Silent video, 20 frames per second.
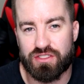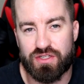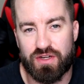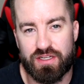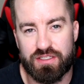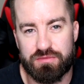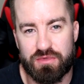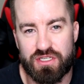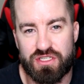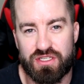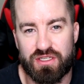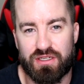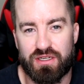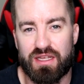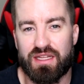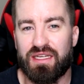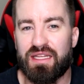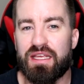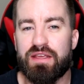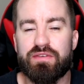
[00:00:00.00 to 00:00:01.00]
transmission,
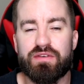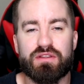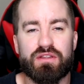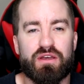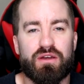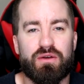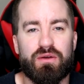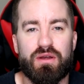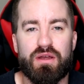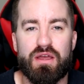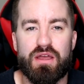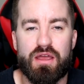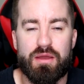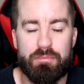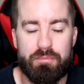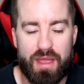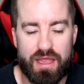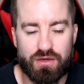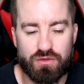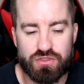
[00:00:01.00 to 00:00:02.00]
and even though
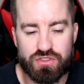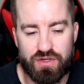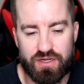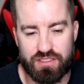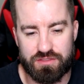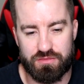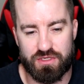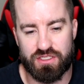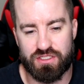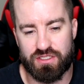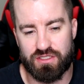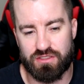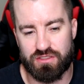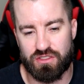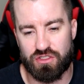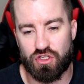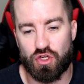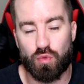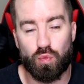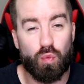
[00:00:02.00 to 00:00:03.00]
manual transmissions,
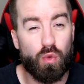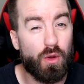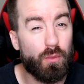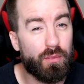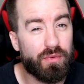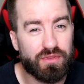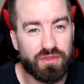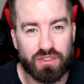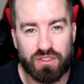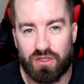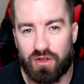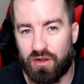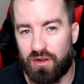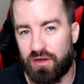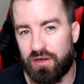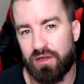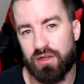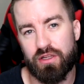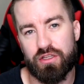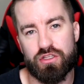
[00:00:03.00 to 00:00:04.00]
you're one with the
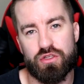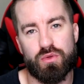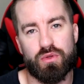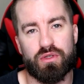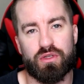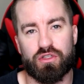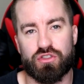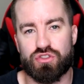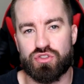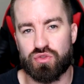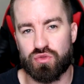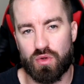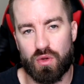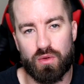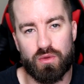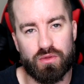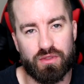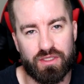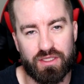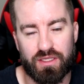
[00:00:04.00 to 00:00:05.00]
car, you can
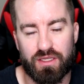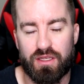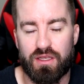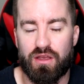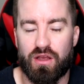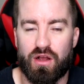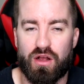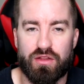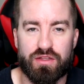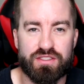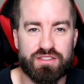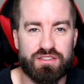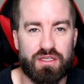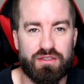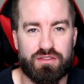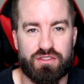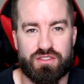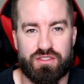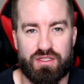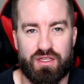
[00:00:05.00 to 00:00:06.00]
control it, all this
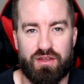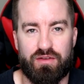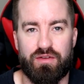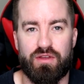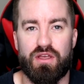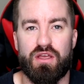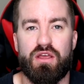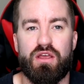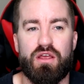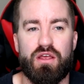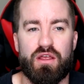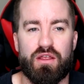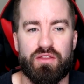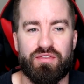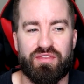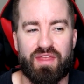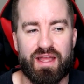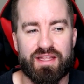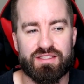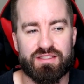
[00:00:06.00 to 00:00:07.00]
other stuff.
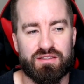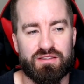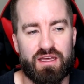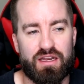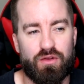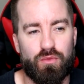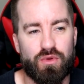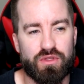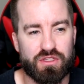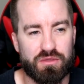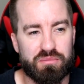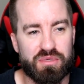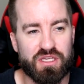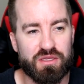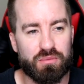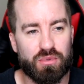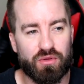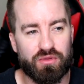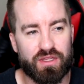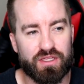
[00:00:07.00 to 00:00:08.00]
That's a lot of what the
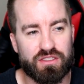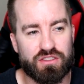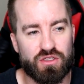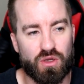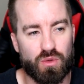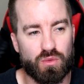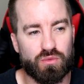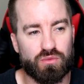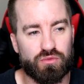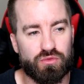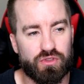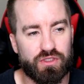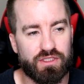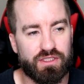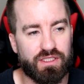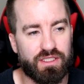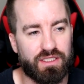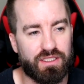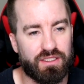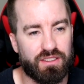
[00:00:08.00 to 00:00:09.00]
people that don't
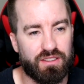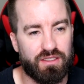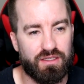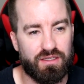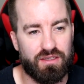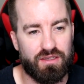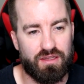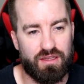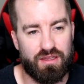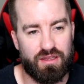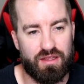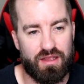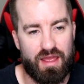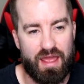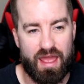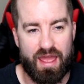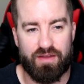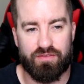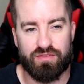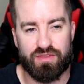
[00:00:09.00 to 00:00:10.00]
really
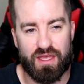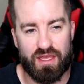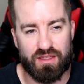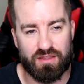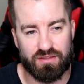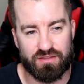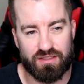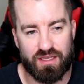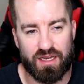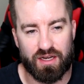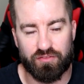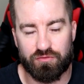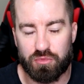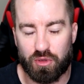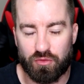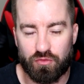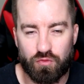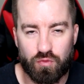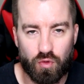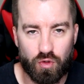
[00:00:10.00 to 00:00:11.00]
have that kind of
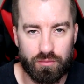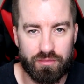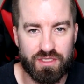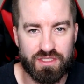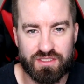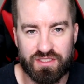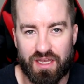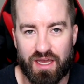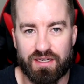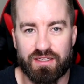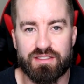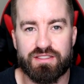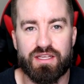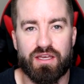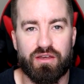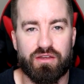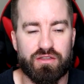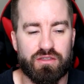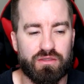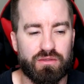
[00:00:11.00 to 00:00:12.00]
performance kind of
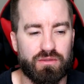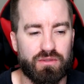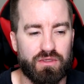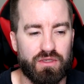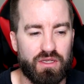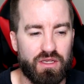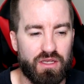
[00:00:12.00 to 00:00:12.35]
tell you.